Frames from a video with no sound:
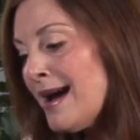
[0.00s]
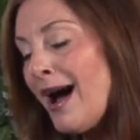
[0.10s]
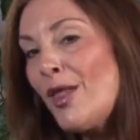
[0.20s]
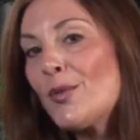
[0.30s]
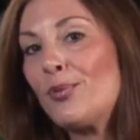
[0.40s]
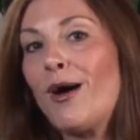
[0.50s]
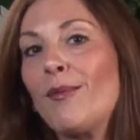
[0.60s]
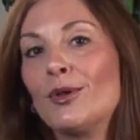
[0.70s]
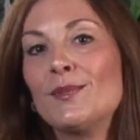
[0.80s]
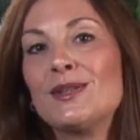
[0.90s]
Other
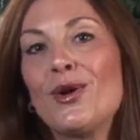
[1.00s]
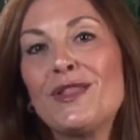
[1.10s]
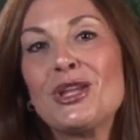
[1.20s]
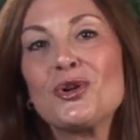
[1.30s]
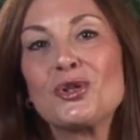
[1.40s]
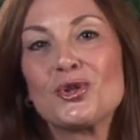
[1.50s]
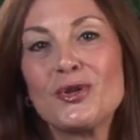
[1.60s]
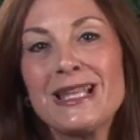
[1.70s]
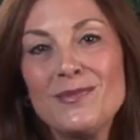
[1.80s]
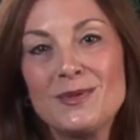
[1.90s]
problems are that your
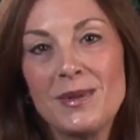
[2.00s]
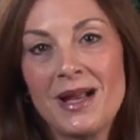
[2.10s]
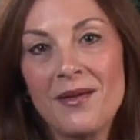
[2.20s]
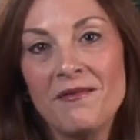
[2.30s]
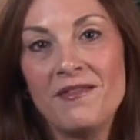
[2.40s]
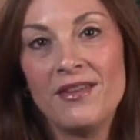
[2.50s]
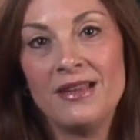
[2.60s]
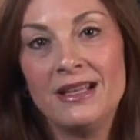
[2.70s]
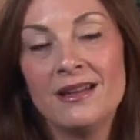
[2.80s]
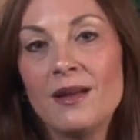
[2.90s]
dreams become
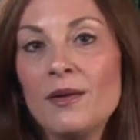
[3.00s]
vivid.